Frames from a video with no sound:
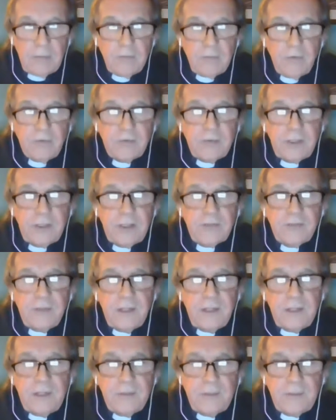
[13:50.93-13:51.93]
you start
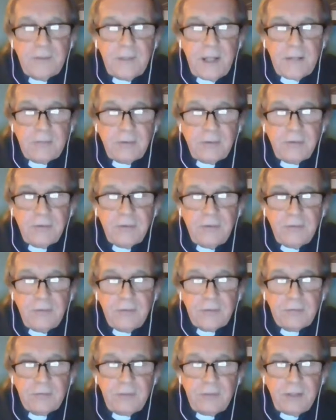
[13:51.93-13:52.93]
telling the
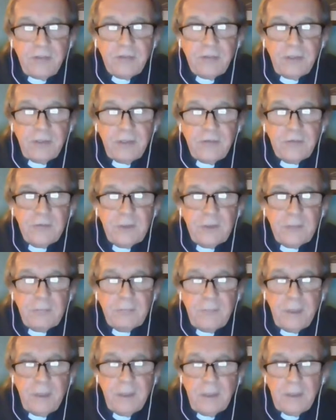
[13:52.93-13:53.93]
narratives of
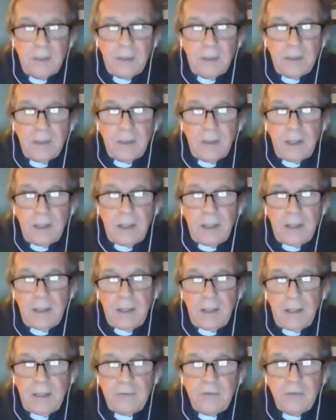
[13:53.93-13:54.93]
racialism
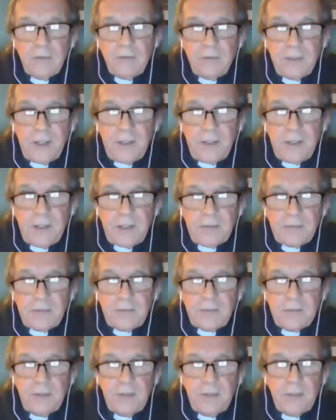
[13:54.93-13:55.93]
and
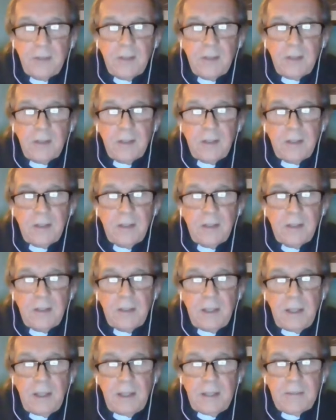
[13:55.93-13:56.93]
eugenics,
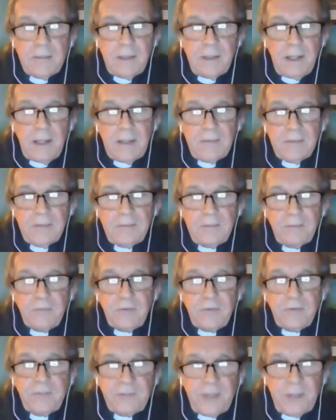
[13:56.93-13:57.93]
and
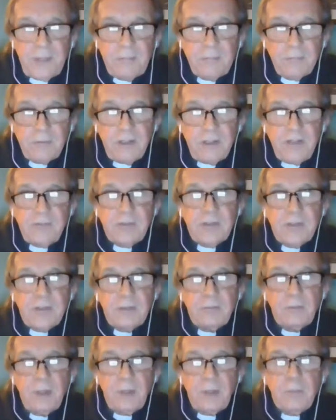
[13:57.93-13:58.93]
for some reason,
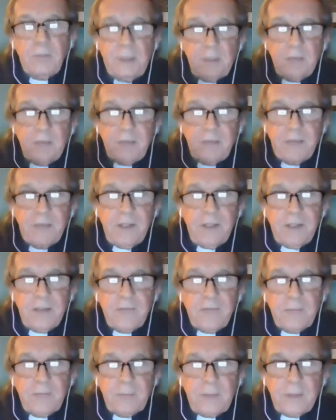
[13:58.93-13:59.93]
well, we would say
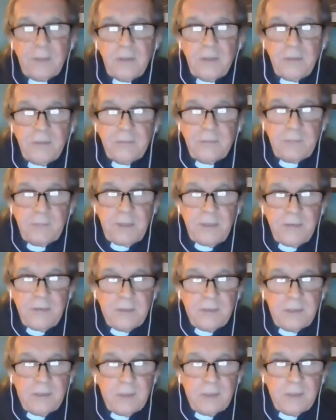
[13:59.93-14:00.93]
it's because
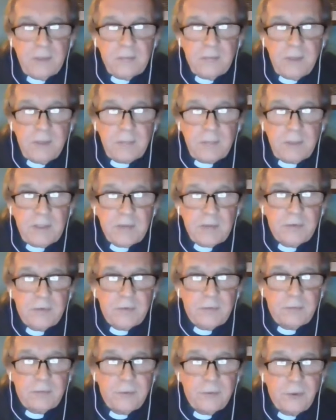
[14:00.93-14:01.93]
basically going right back to
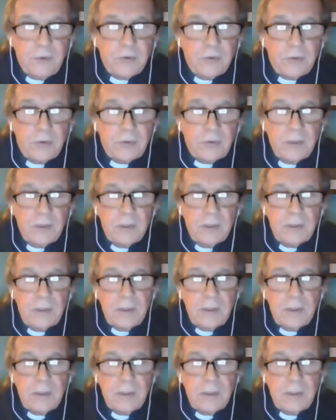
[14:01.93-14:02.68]
the fall,